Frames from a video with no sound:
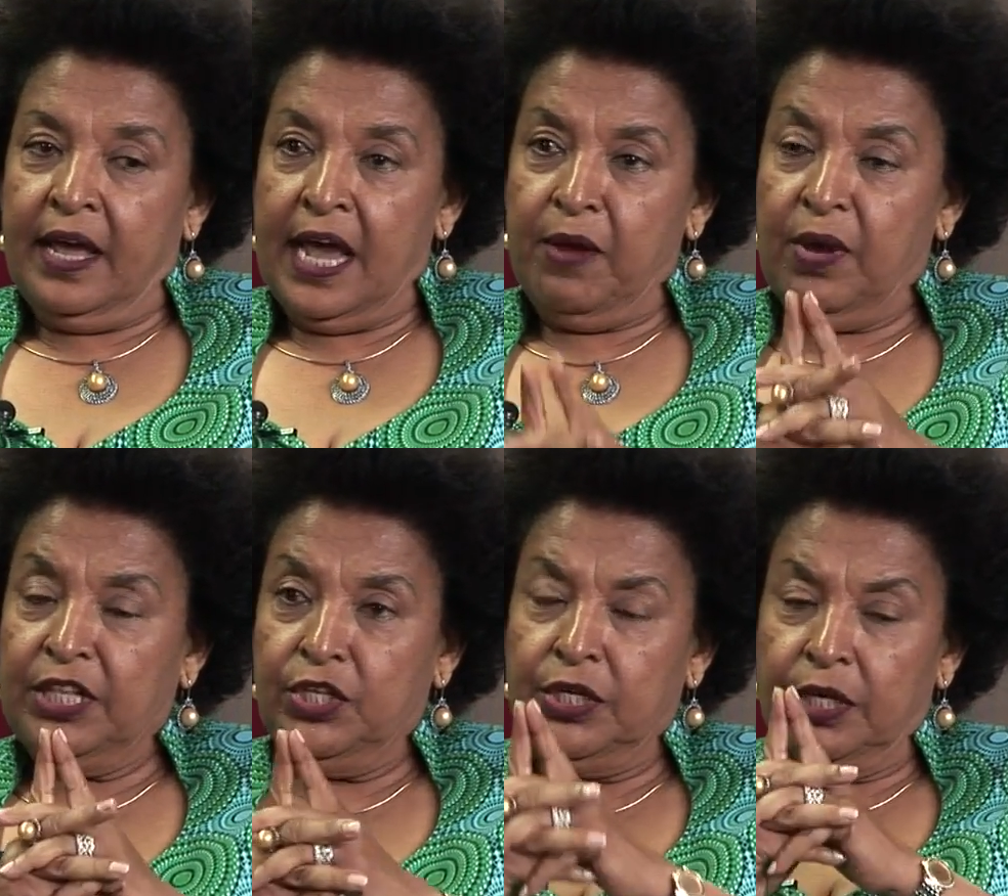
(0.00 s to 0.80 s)
I
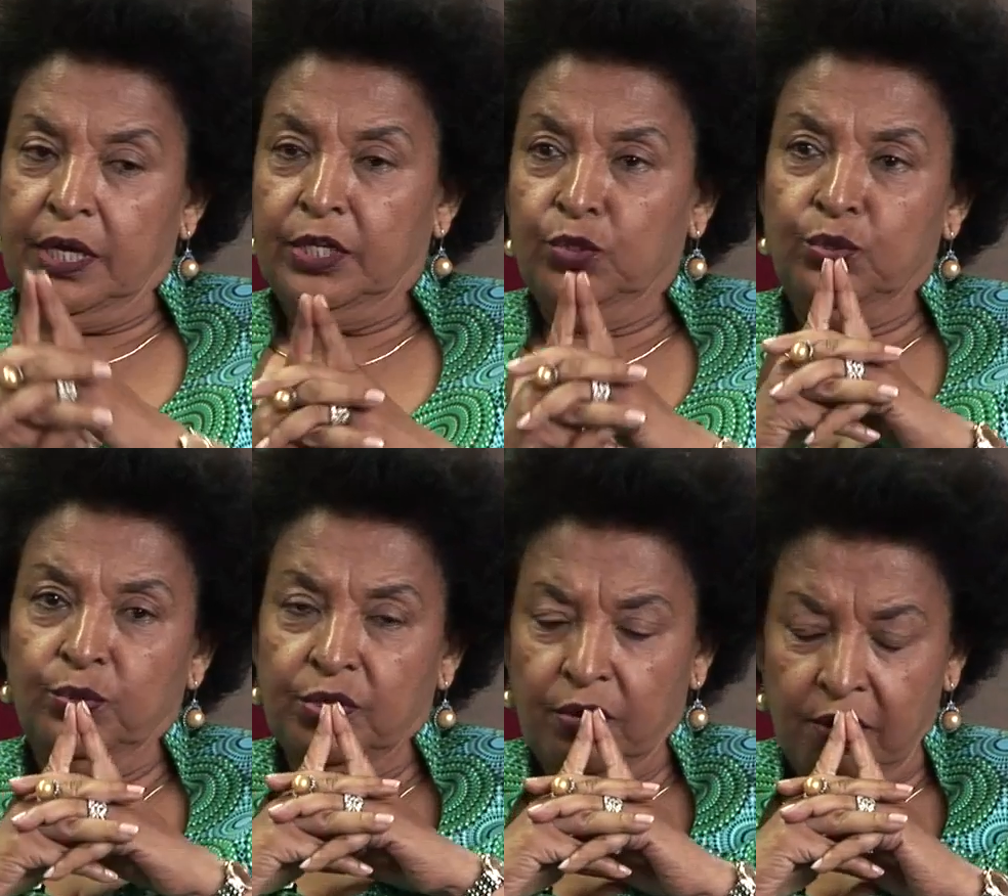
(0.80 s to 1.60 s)
went
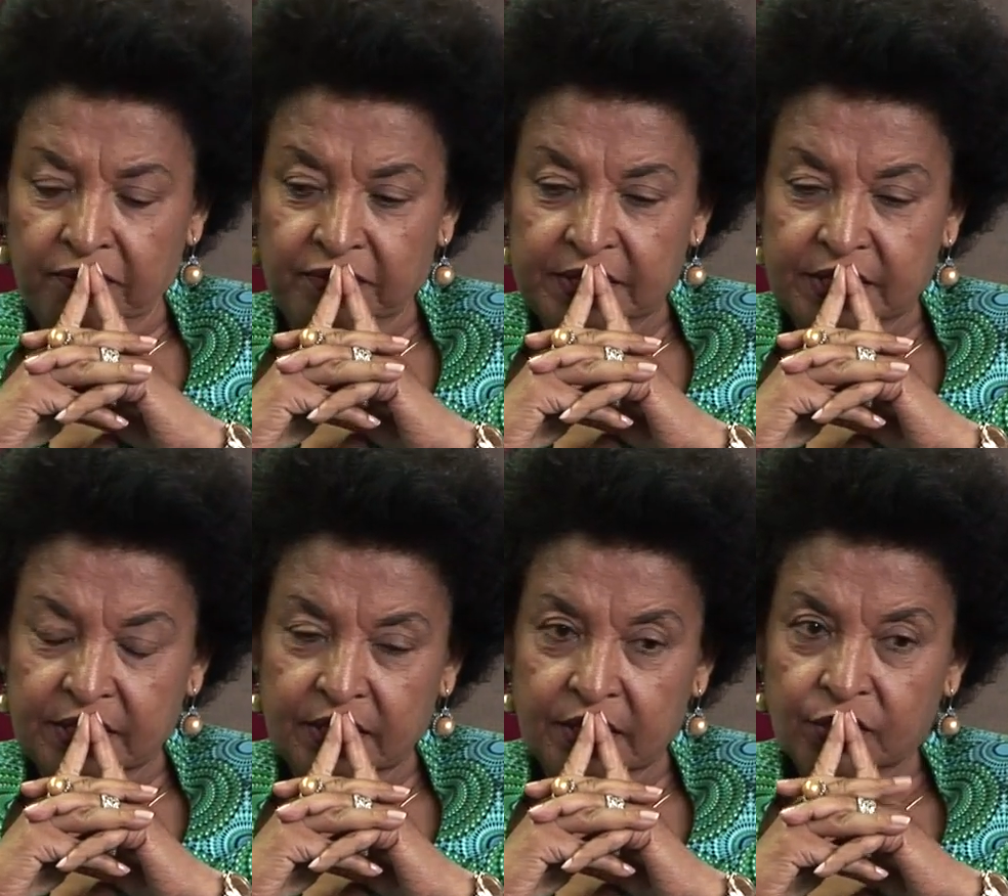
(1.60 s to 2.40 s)
into the office.